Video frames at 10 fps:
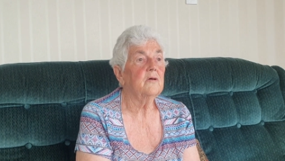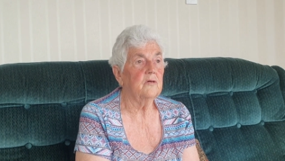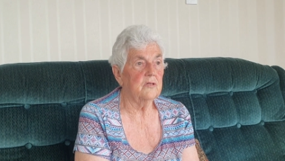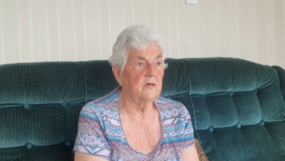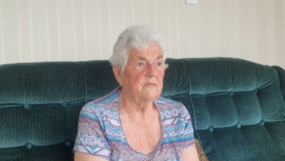
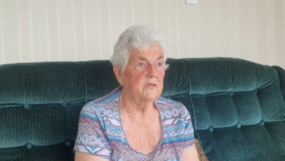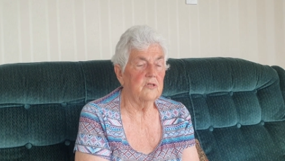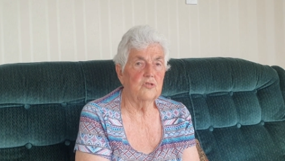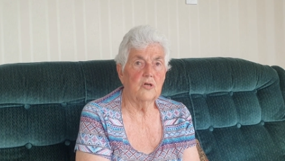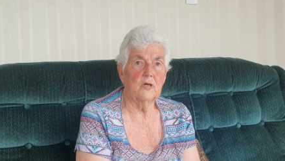got offered the
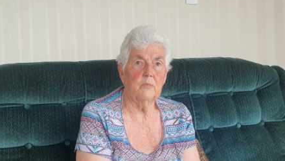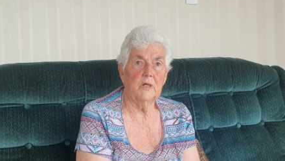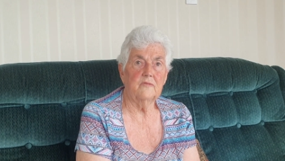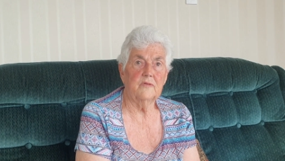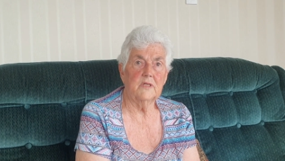job
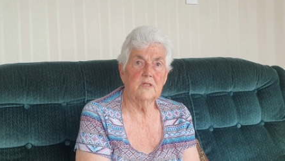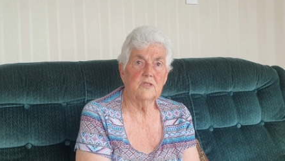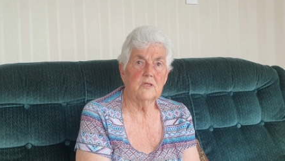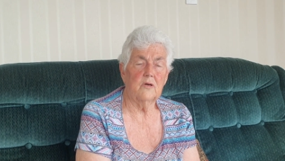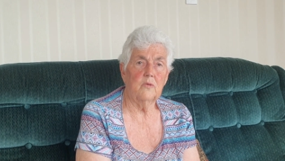over there,
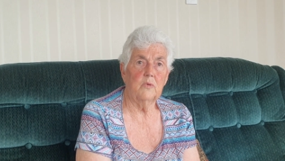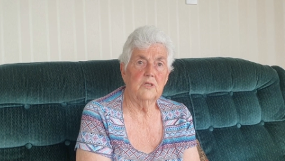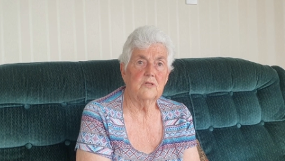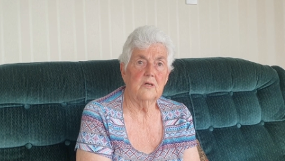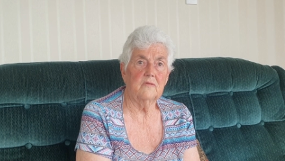so he
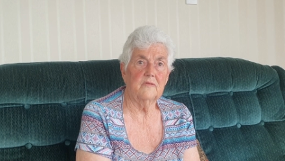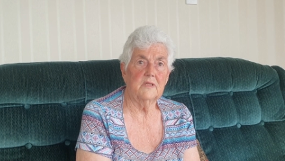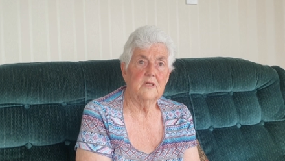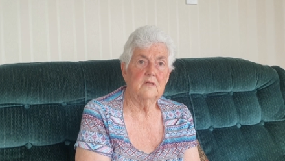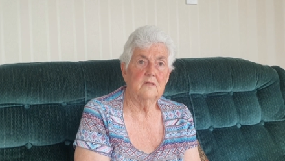went over
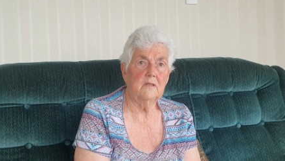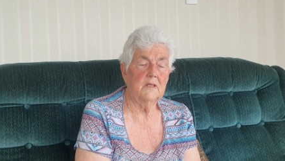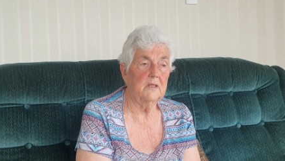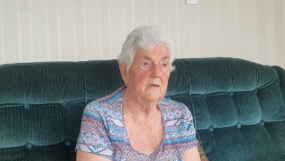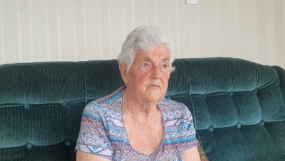there and
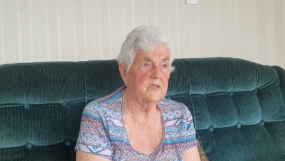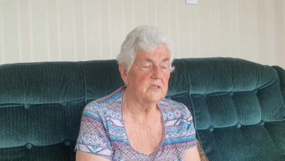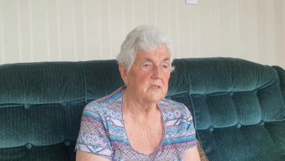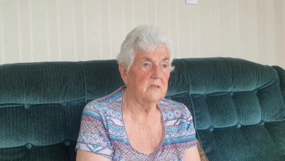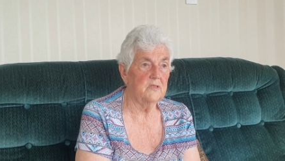he
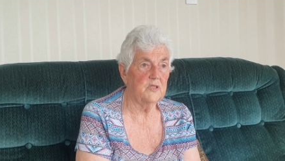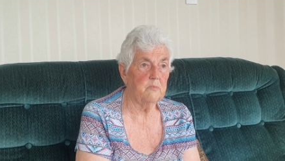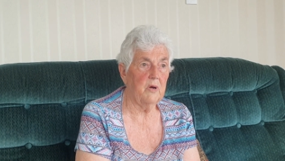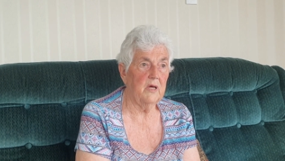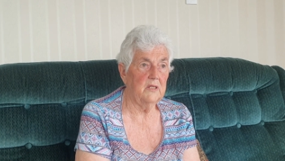lives in
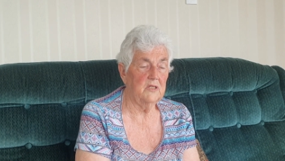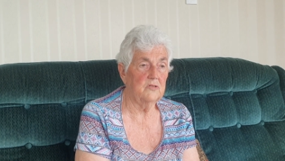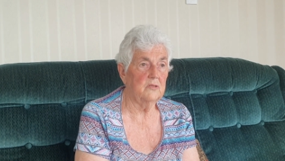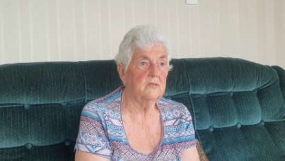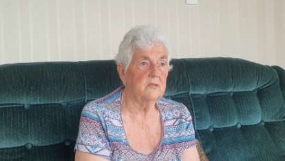Spray and he's
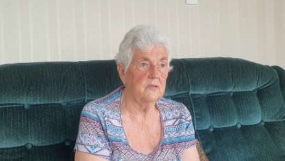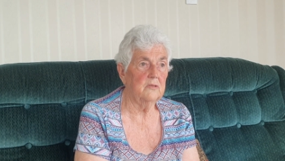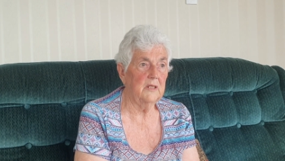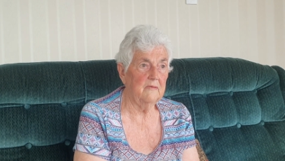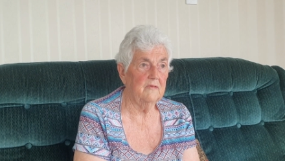got two
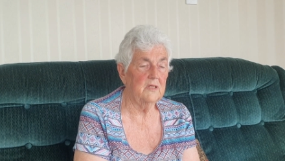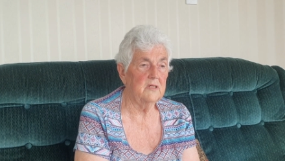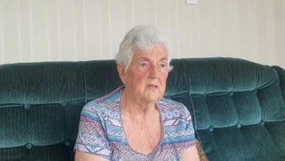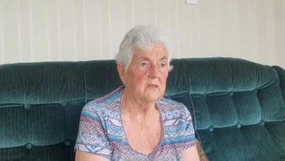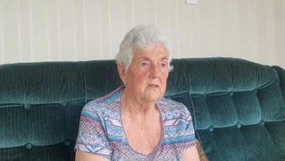lovely
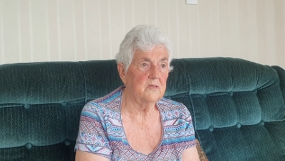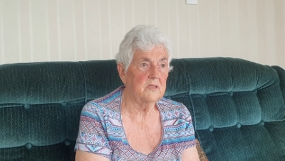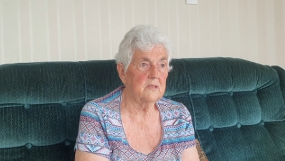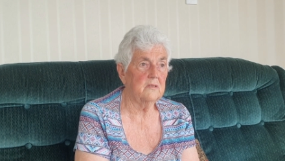kids.